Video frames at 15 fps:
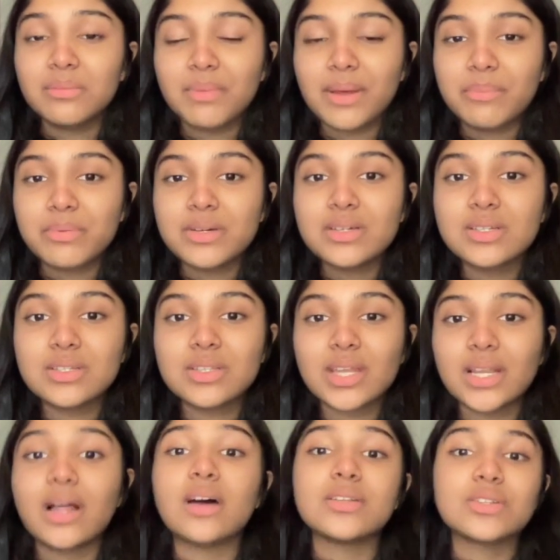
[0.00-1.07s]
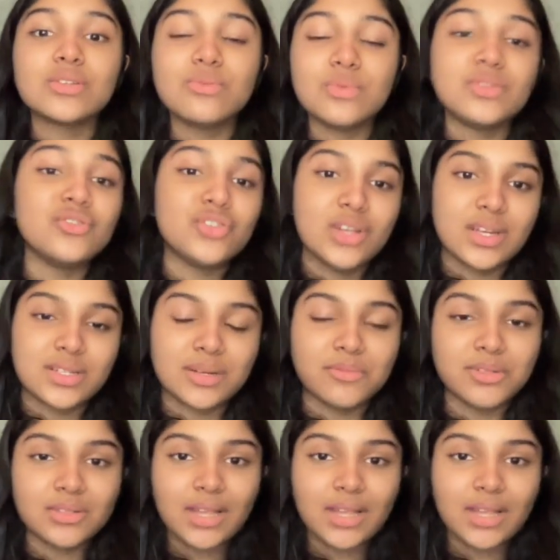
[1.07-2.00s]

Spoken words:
the papers, they'll ask you in GSM.